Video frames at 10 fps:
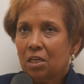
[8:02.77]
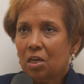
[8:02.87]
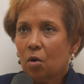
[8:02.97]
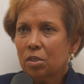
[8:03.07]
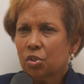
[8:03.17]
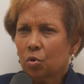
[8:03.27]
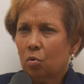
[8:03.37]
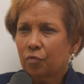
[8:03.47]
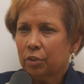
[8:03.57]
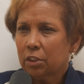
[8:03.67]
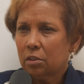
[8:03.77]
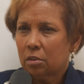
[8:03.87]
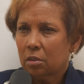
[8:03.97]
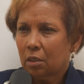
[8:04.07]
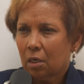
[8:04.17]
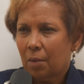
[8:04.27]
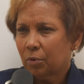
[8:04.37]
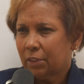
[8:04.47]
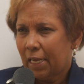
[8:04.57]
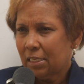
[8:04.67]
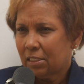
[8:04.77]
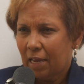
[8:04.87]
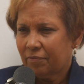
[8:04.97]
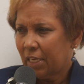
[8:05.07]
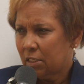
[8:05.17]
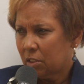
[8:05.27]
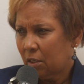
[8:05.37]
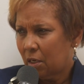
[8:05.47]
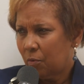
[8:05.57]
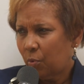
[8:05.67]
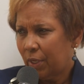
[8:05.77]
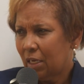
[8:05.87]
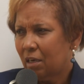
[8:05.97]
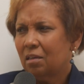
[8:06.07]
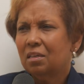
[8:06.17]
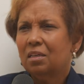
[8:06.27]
a school for just a couple days, half days a week,